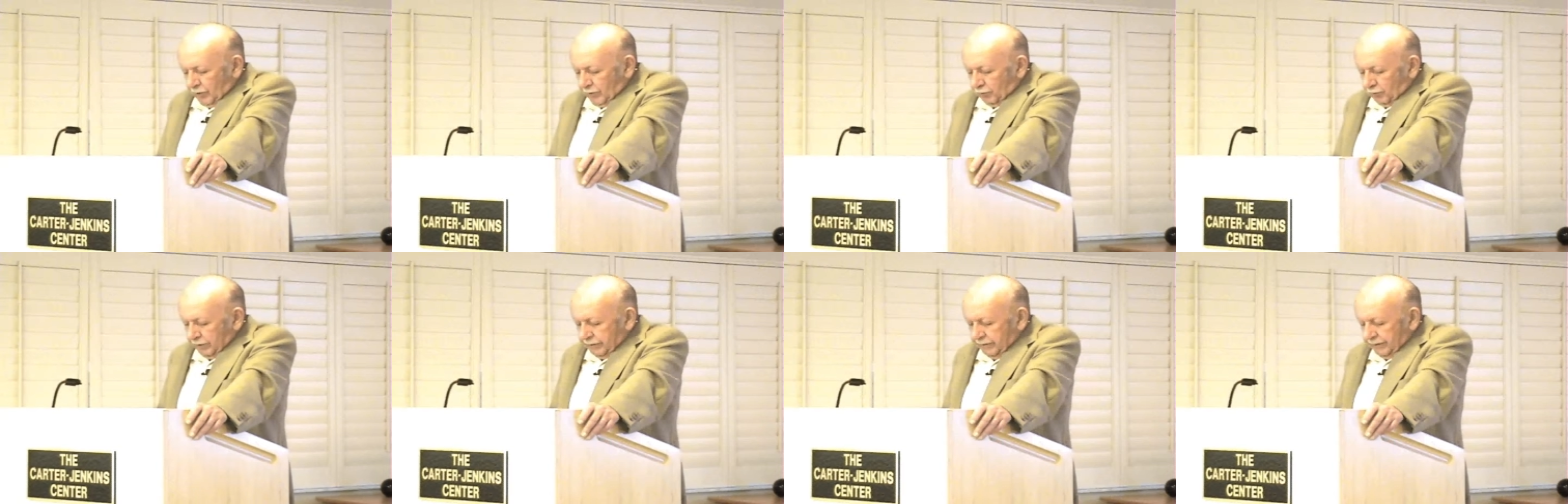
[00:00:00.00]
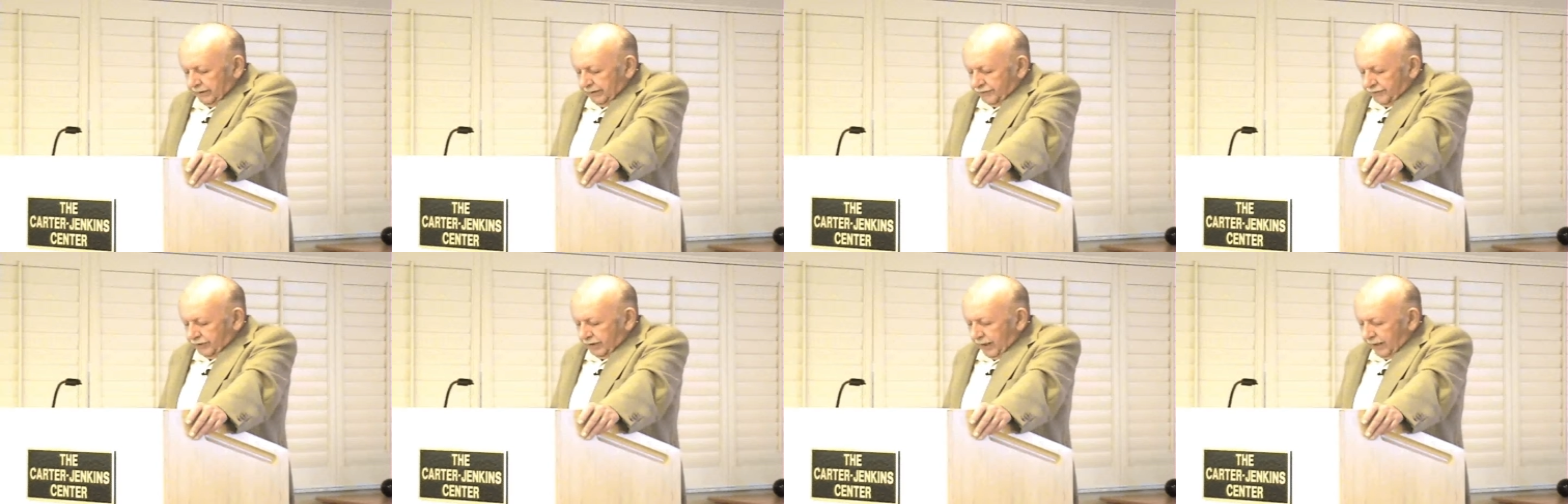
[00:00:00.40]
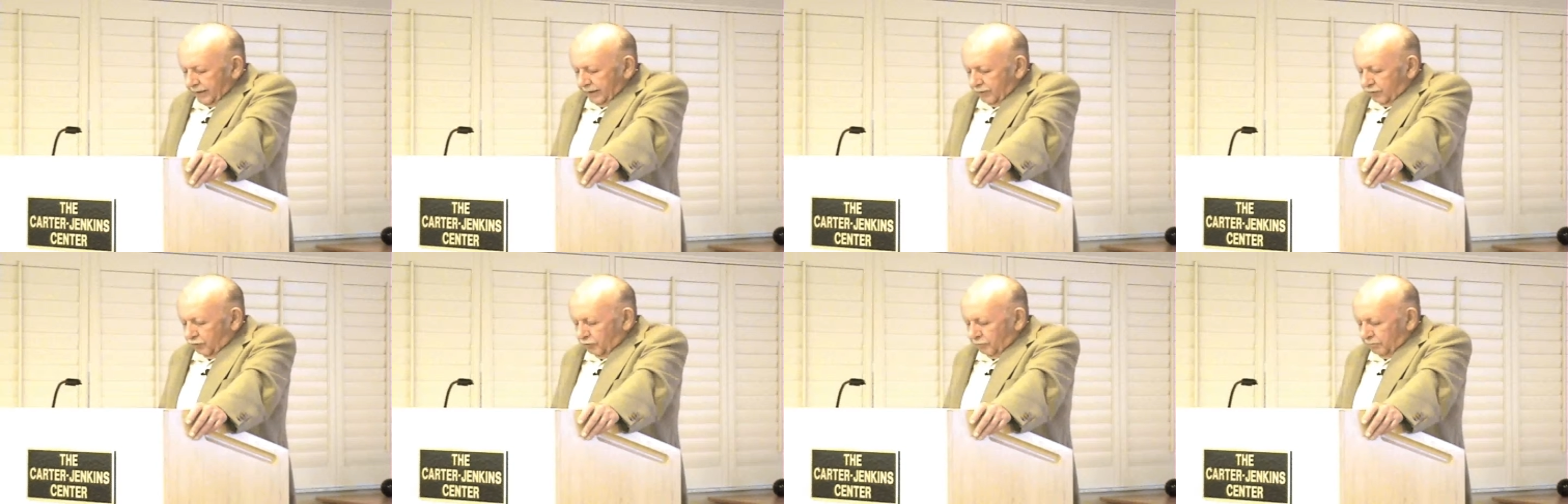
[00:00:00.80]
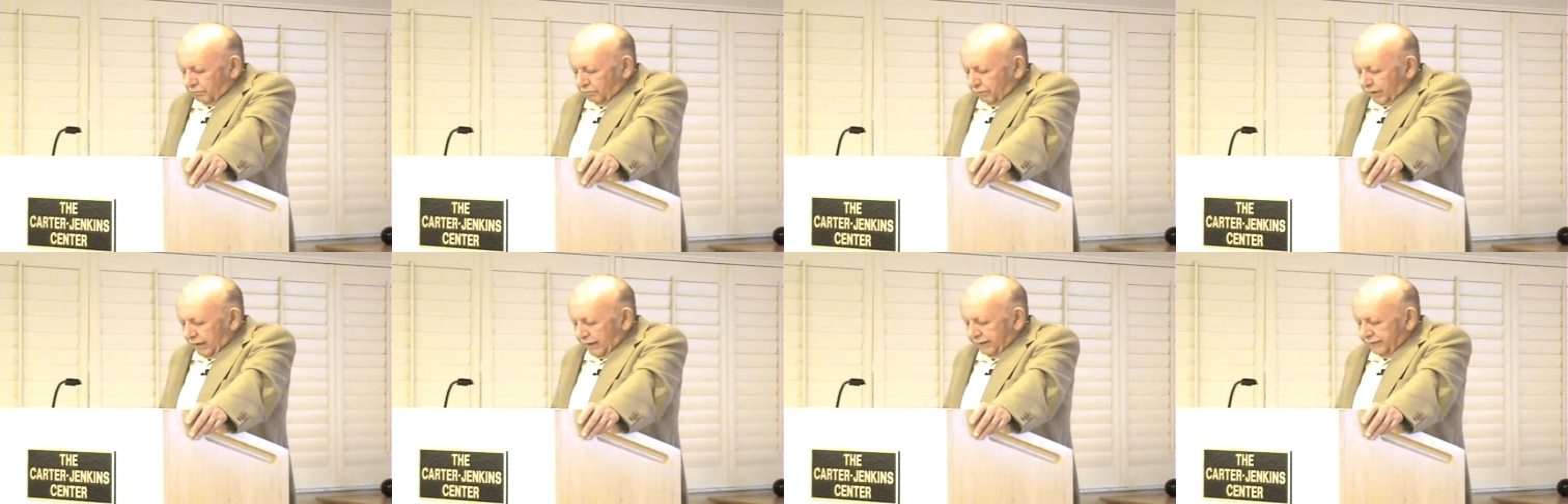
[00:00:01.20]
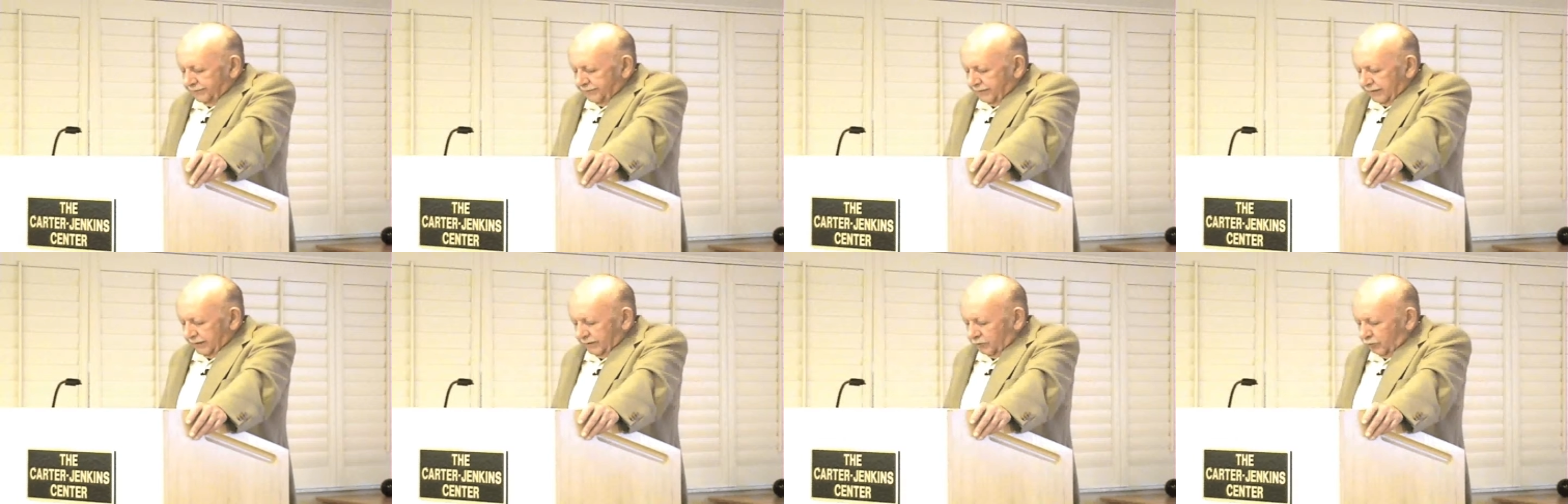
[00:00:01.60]
When the child
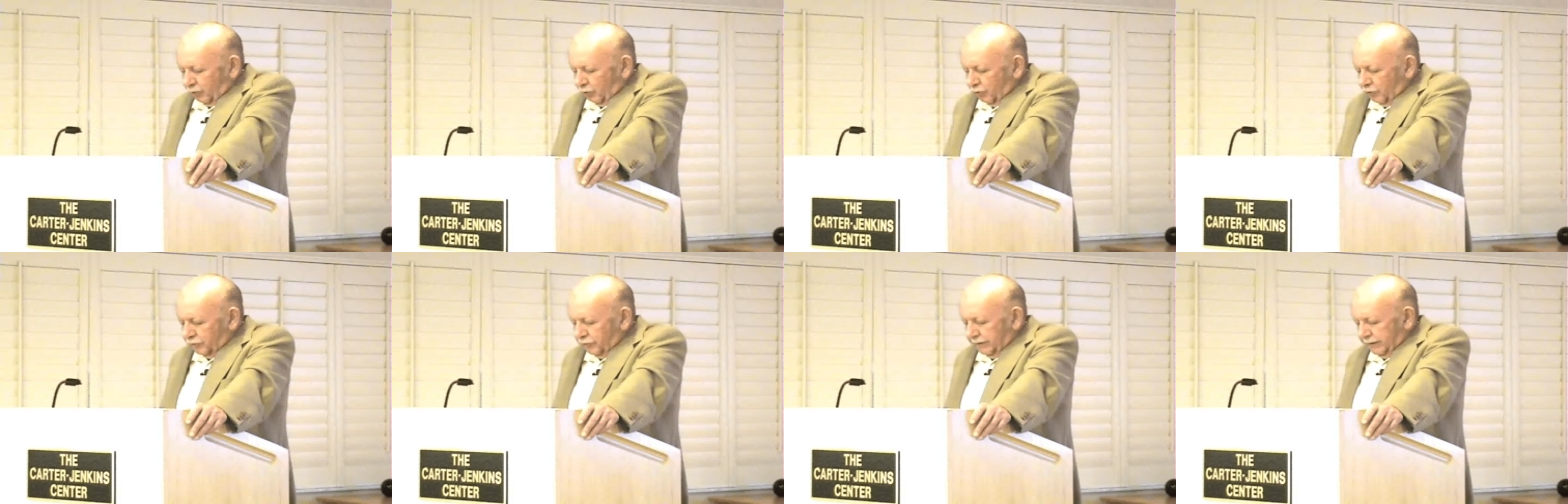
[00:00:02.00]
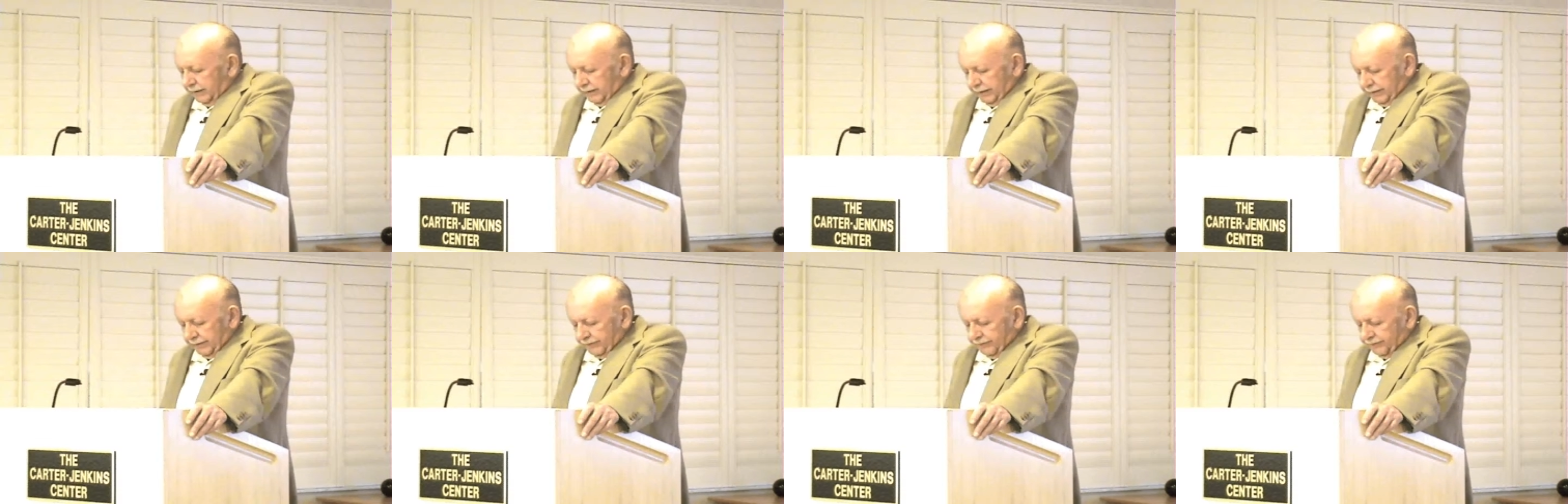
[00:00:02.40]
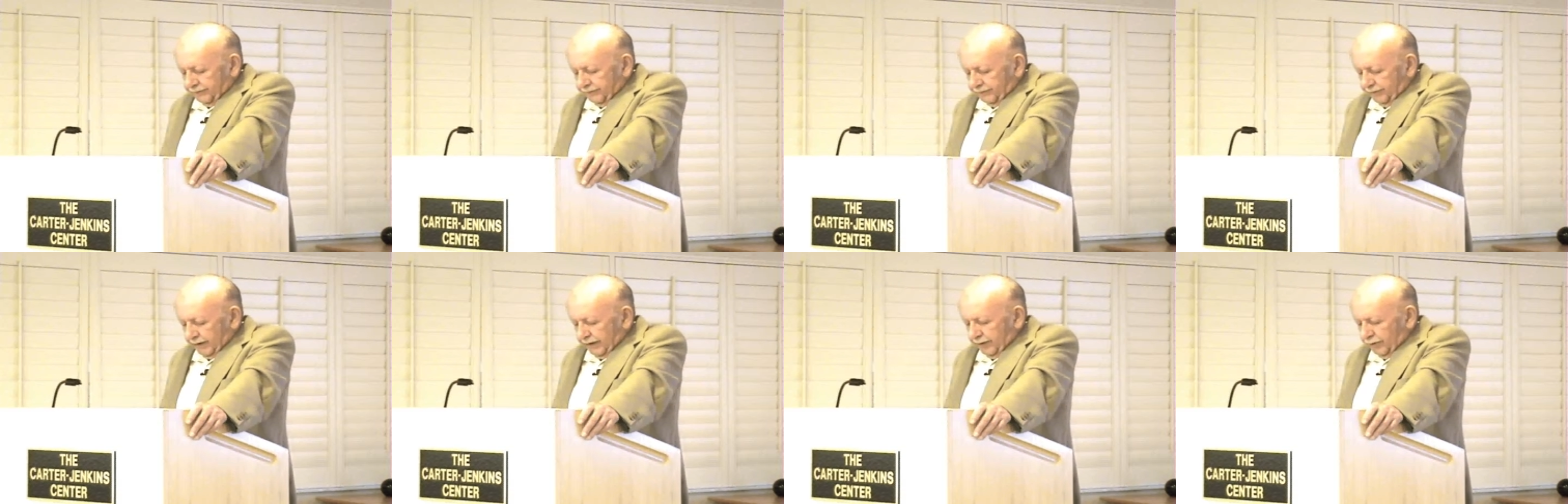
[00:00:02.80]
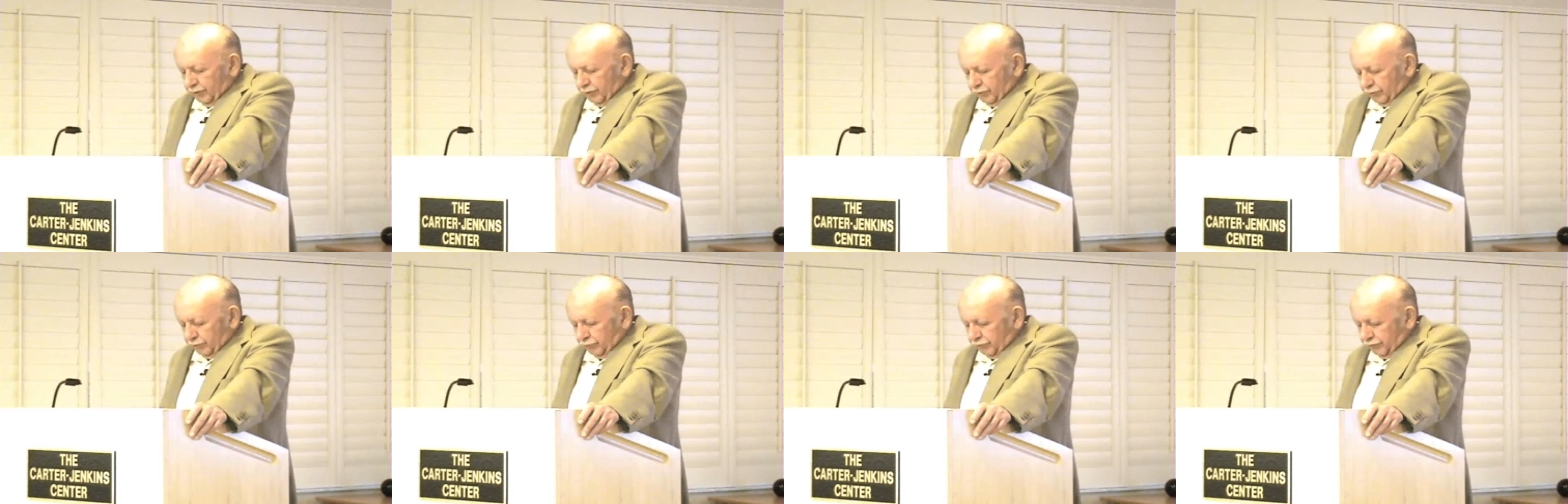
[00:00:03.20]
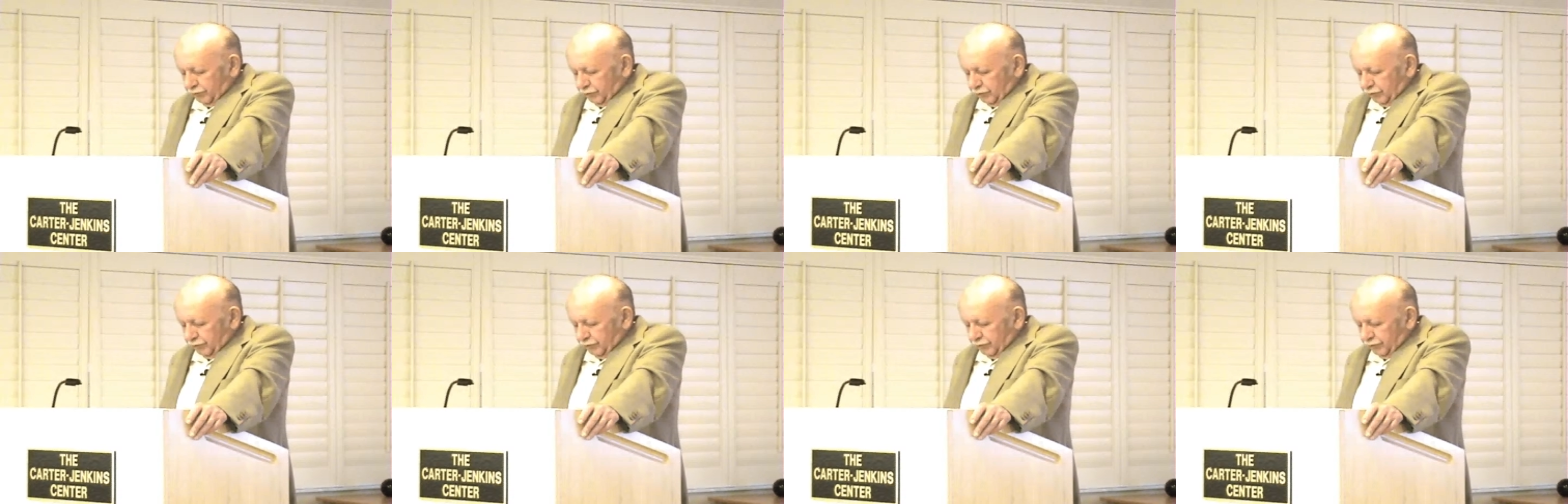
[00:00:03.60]
combines and coordinates various
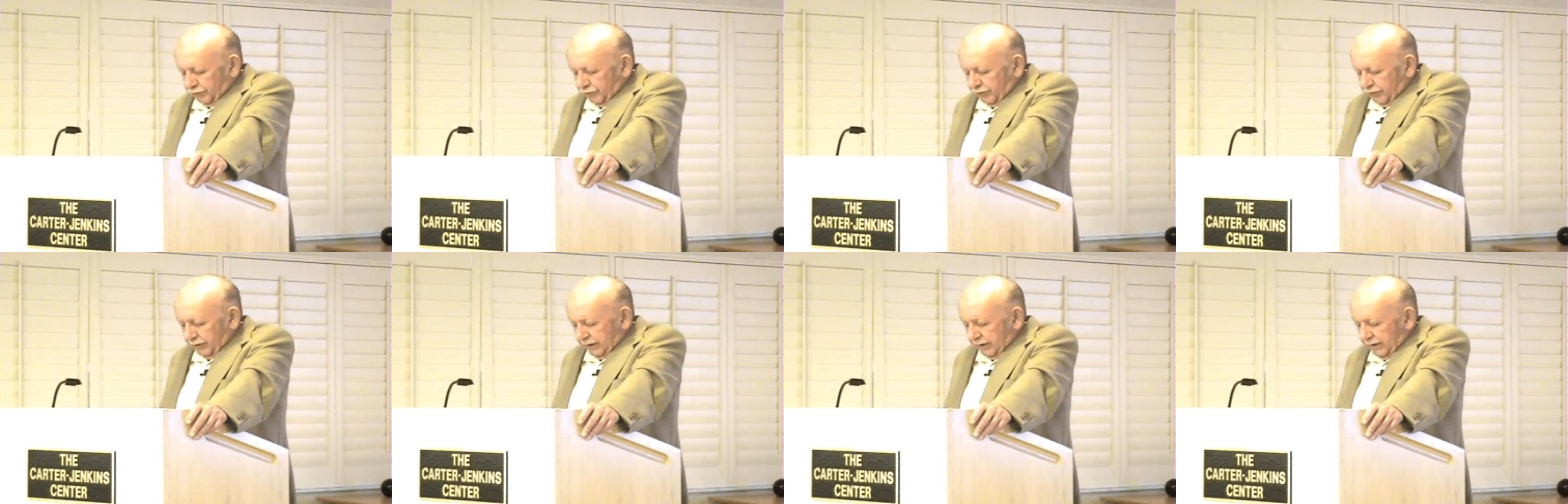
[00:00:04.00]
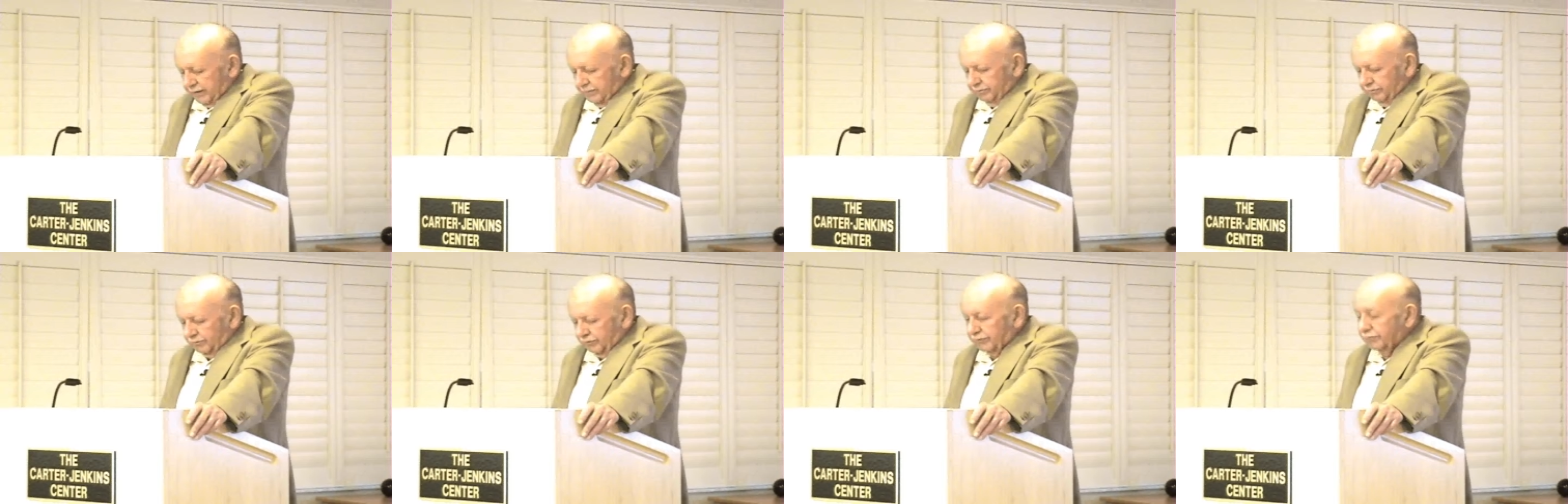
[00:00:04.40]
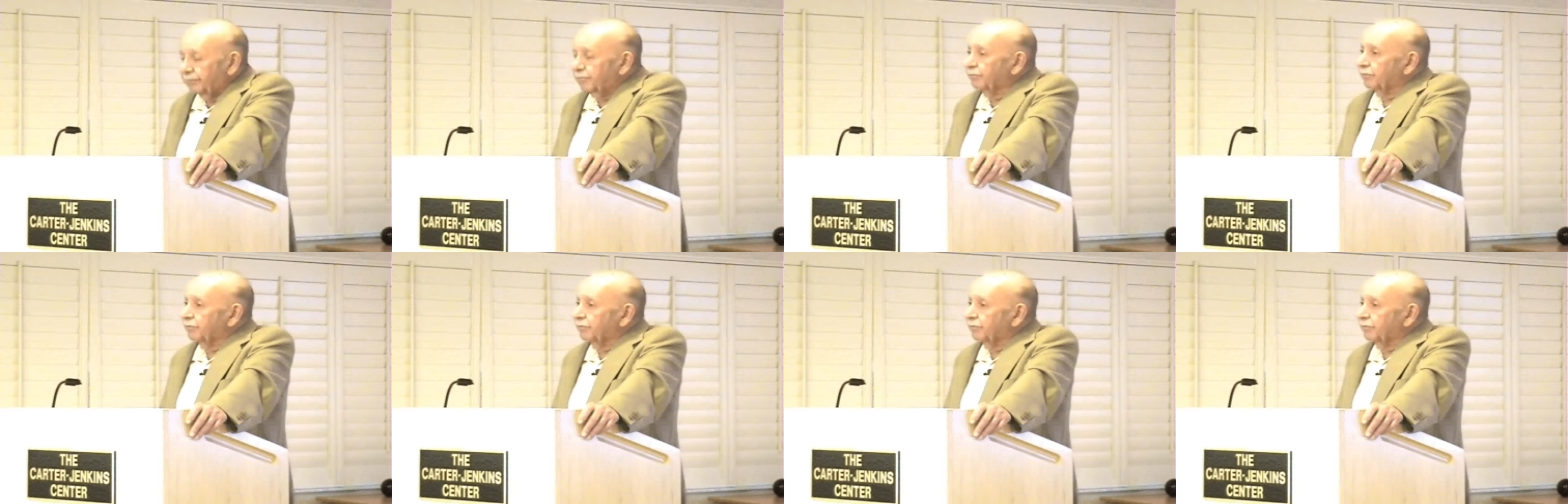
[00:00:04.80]
such schemes,